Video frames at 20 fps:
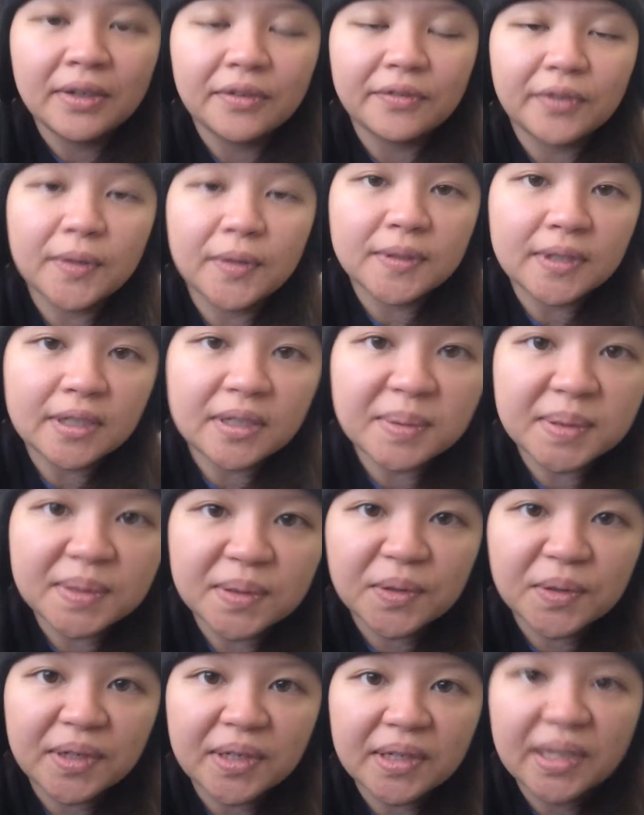Feels like I'm
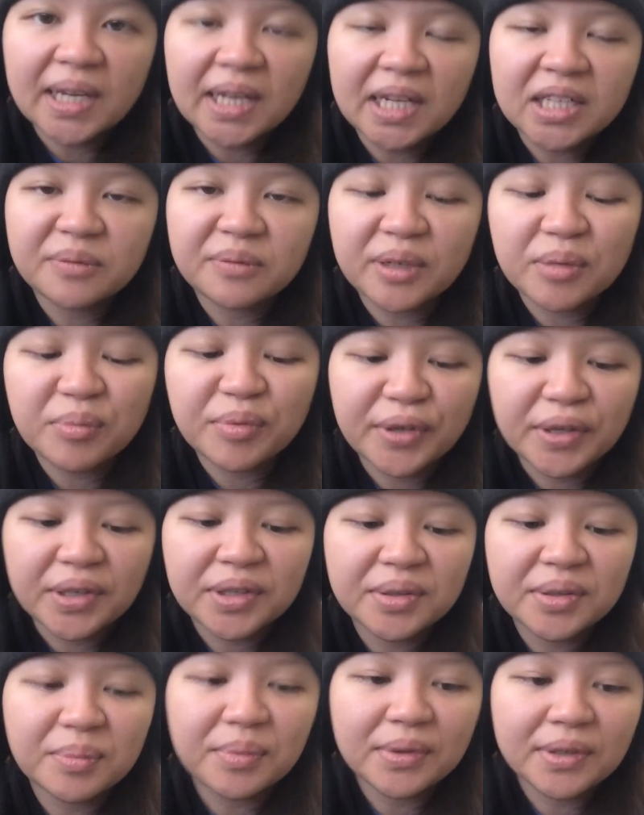still trying to catch my
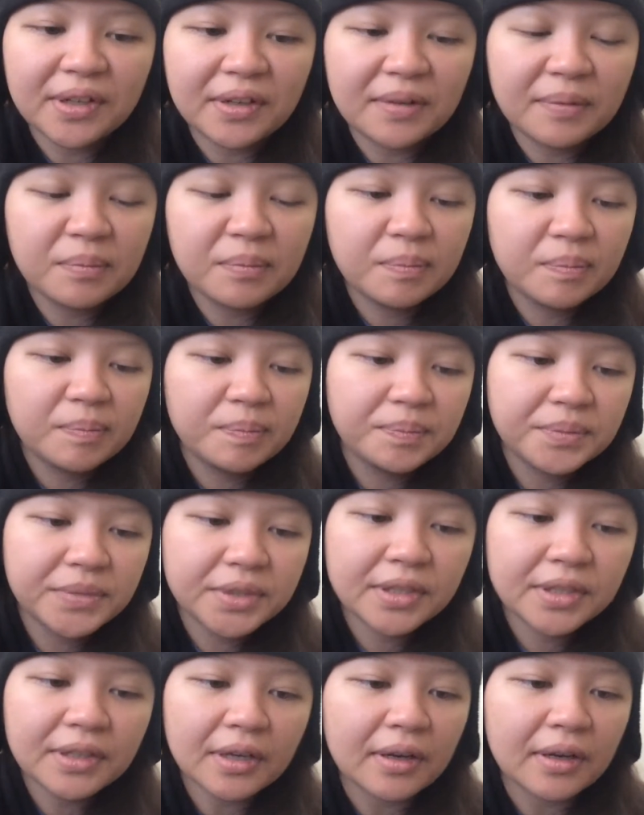breath, but
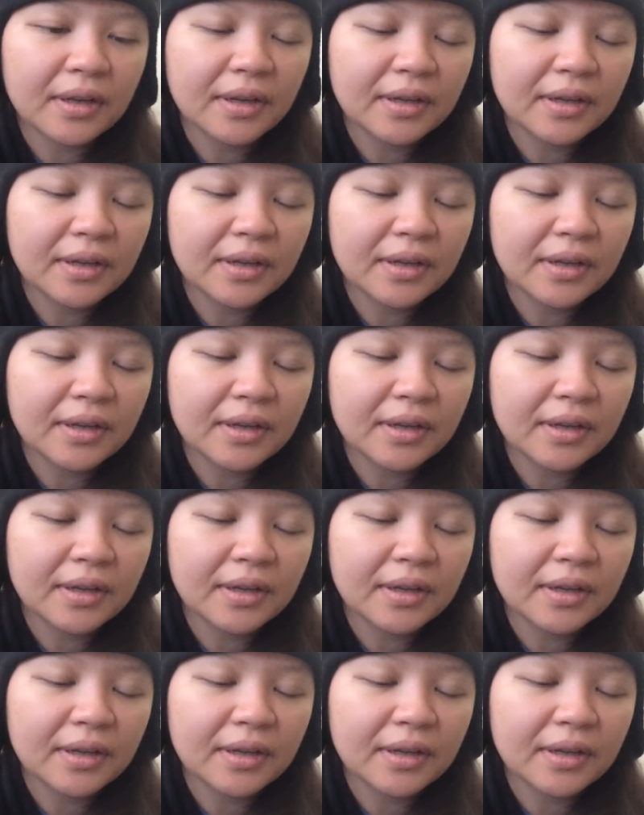yeah.